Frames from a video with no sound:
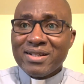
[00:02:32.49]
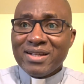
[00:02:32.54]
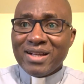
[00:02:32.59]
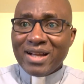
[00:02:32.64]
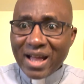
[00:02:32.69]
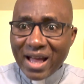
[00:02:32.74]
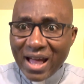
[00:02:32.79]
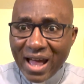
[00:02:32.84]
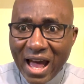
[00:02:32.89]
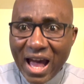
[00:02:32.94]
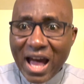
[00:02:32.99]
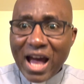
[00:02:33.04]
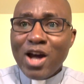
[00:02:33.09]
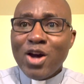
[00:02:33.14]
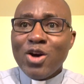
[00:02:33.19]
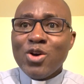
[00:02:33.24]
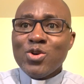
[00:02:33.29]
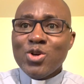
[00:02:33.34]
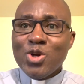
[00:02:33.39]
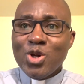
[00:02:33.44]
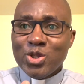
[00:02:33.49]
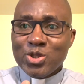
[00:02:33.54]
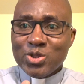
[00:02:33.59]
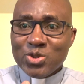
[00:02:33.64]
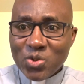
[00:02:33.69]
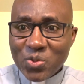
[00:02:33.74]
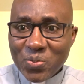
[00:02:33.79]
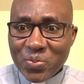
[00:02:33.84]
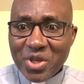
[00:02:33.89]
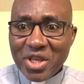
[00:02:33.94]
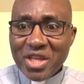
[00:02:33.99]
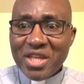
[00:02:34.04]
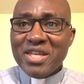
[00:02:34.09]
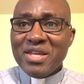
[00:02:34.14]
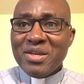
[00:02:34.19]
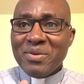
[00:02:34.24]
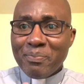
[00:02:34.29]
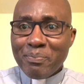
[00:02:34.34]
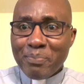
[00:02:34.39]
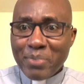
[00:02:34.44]
how to
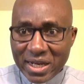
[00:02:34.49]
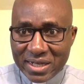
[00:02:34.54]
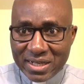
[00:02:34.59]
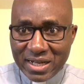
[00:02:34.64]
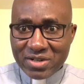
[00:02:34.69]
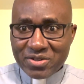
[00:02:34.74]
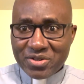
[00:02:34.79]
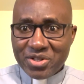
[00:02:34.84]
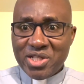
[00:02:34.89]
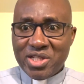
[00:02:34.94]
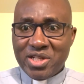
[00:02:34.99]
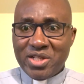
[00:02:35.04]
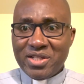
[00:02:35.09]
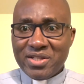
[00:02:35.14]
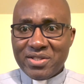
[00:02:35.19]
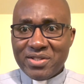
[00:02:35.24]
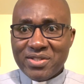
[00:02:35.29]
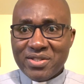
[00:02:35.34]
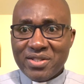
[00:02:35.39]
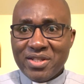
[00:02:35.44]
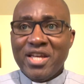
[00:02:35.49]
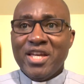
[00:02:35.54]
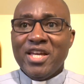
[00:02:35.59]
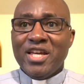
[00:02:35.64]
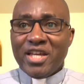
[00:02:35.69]
be better Christians.